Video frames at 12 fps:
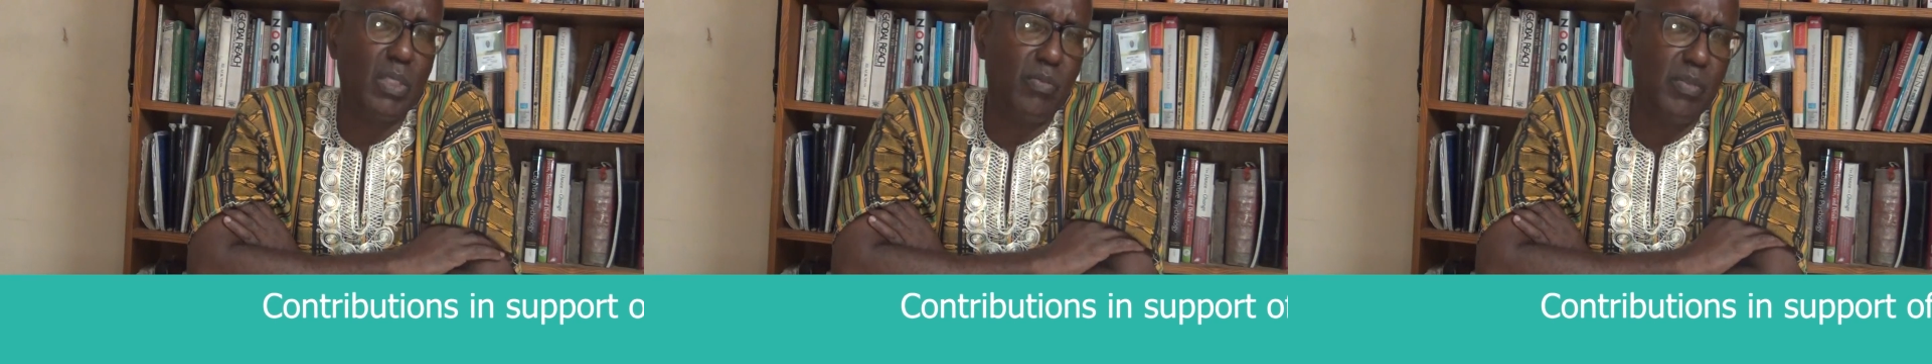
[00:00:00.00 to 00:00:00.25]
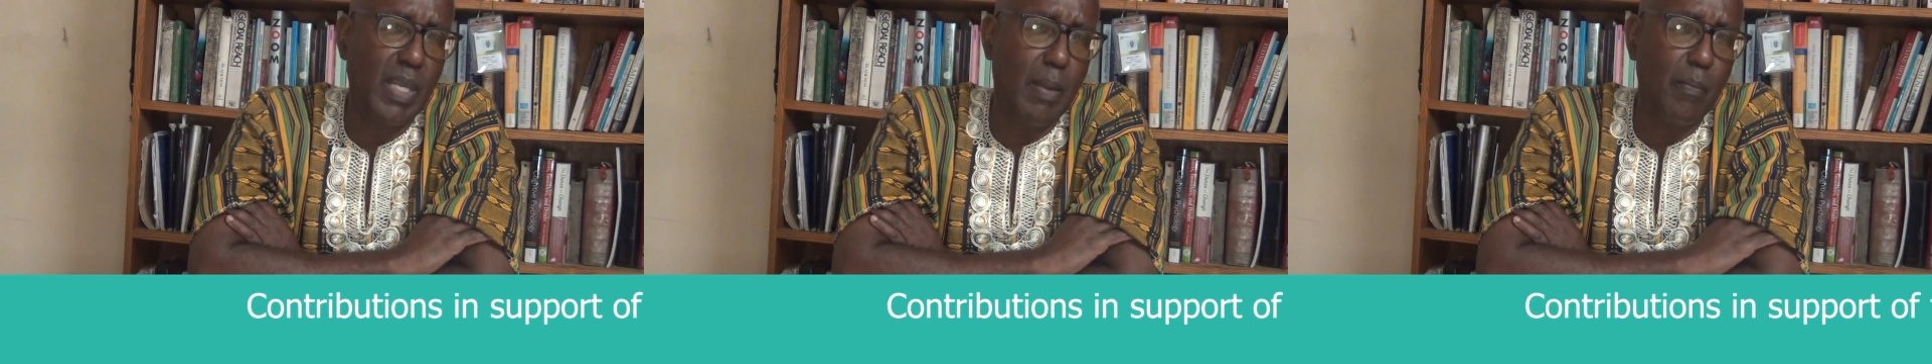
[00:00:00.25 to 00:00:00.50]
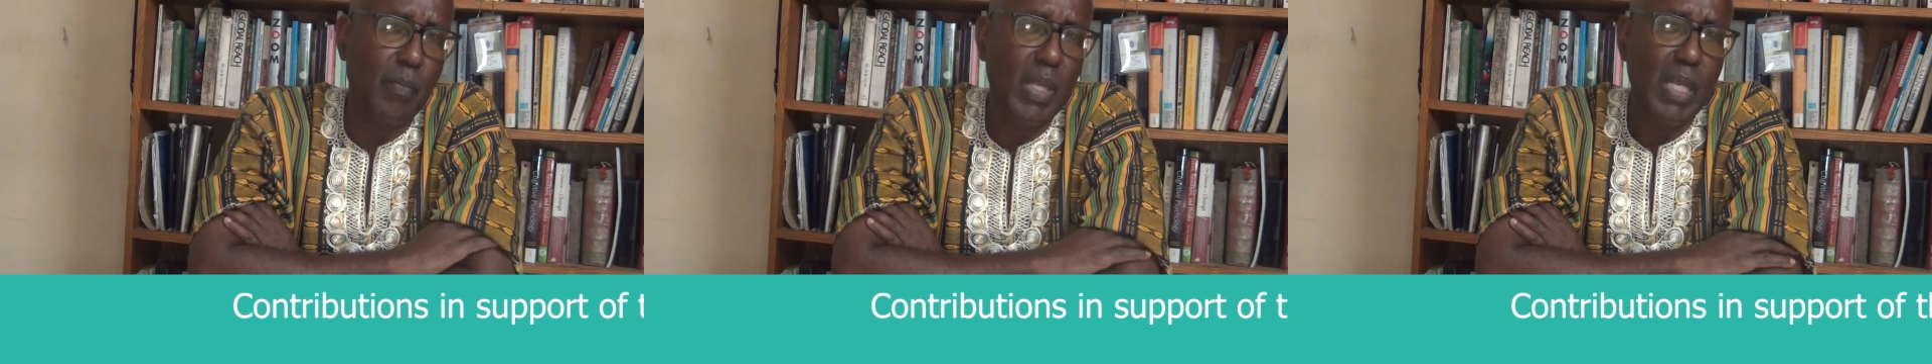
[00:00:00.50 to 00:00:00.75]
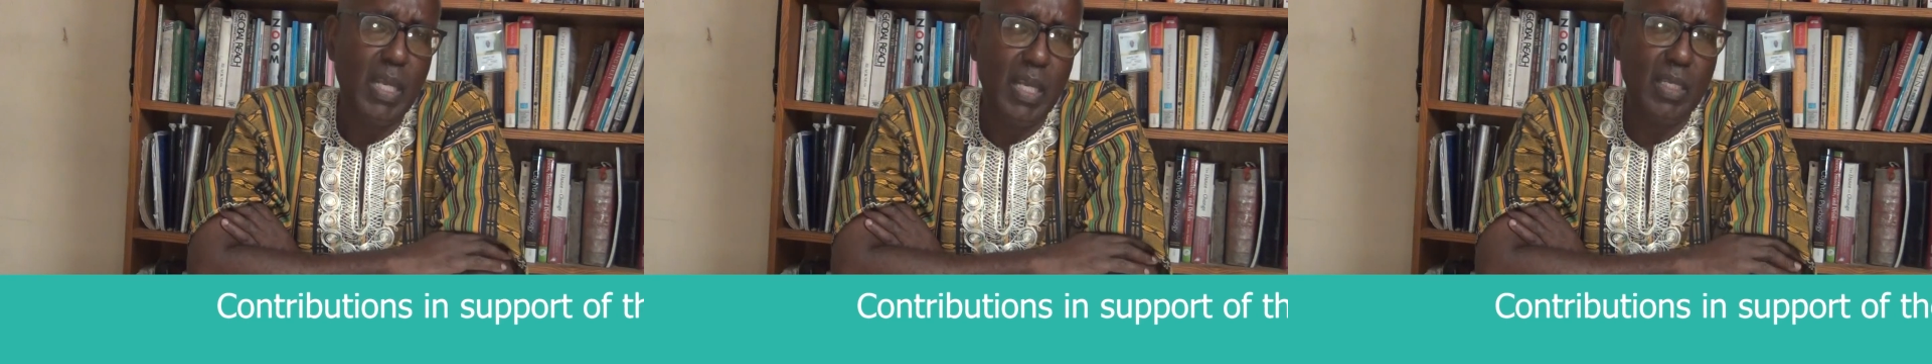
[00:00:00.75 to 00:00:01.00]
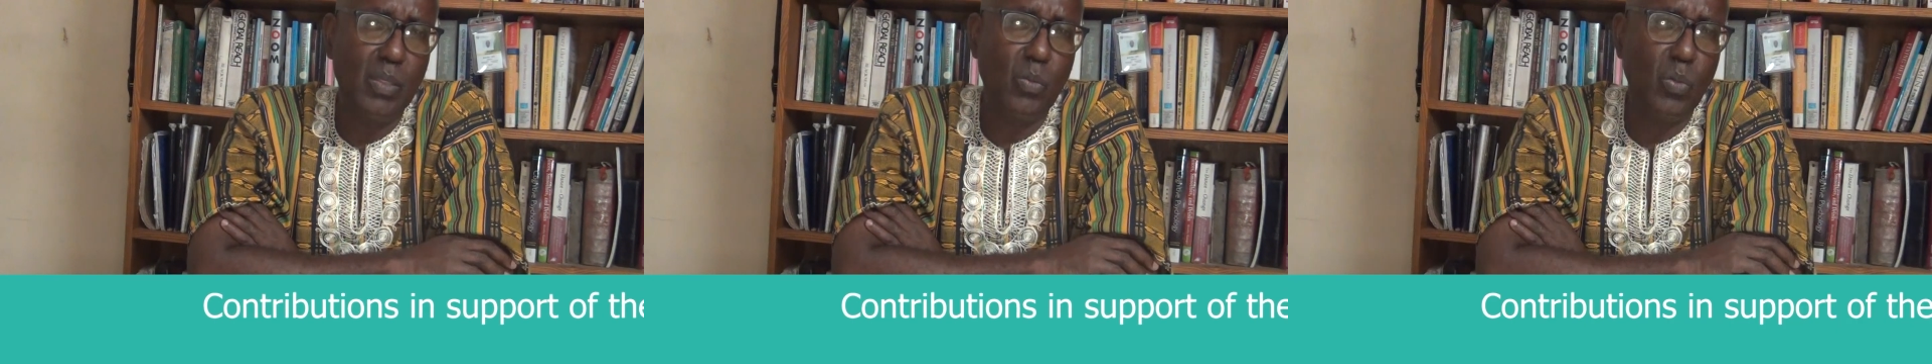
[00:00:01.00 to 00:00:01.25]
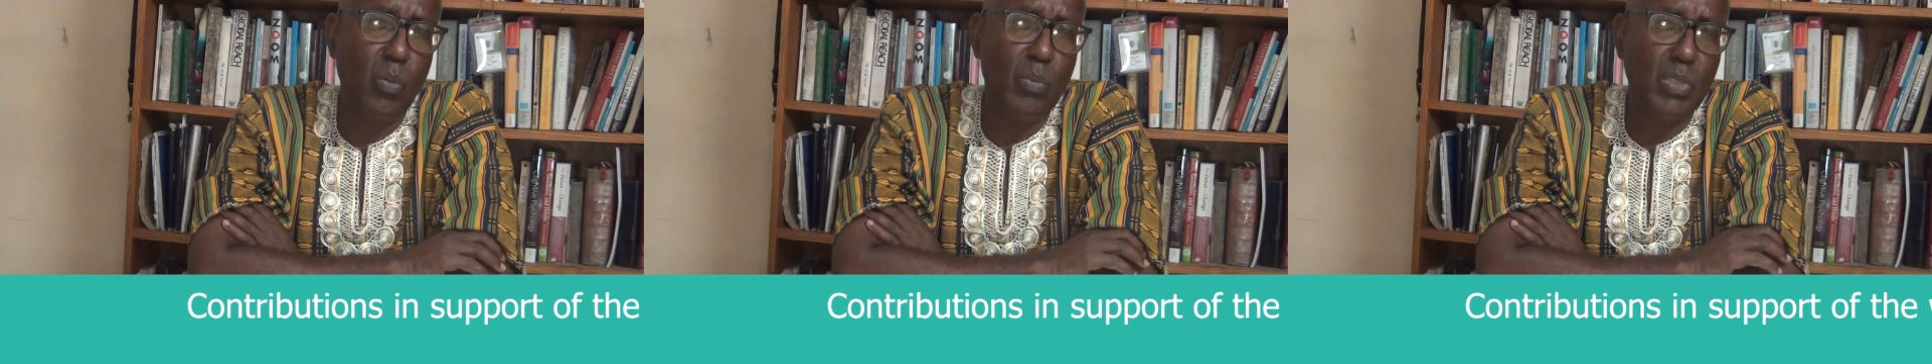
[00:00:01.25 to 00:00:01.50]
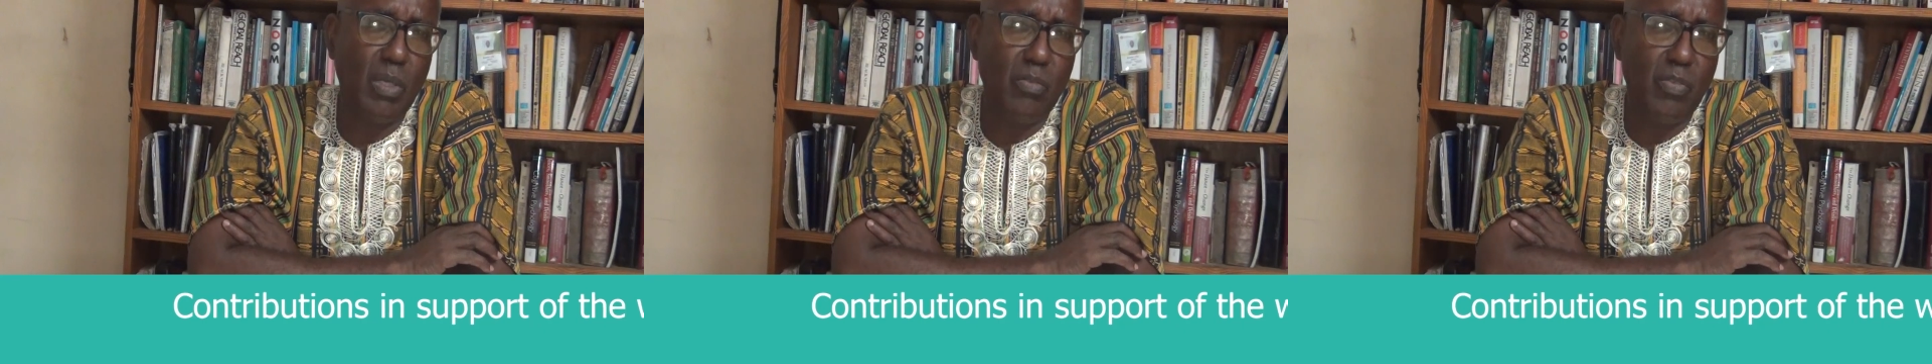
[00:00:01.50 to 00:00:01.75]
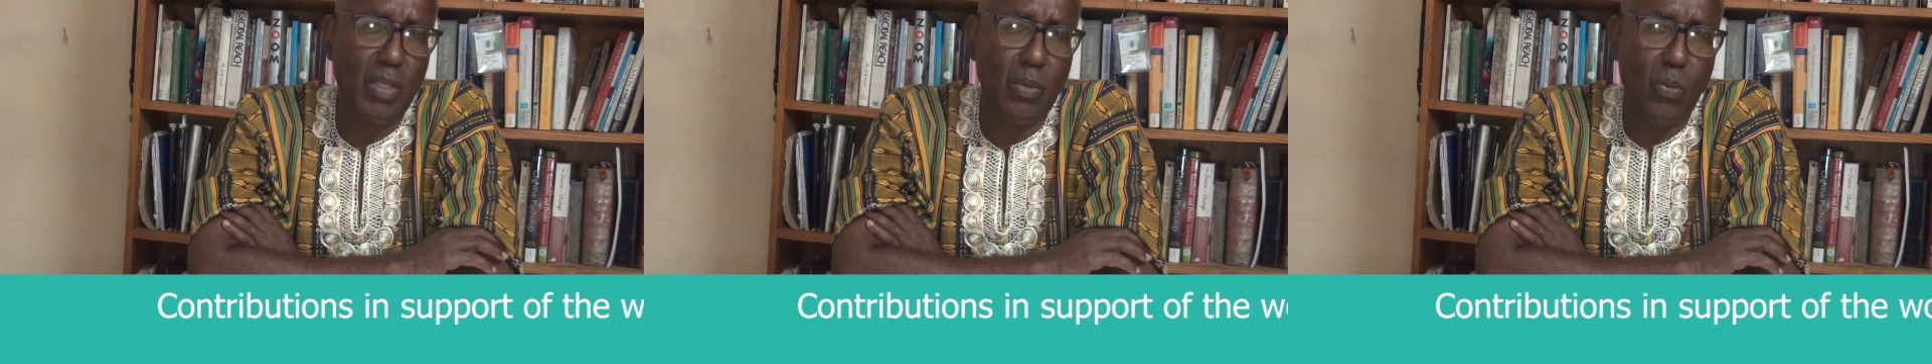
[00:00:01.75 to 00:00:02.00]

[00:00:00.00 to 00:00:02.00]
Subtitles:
of them in terms of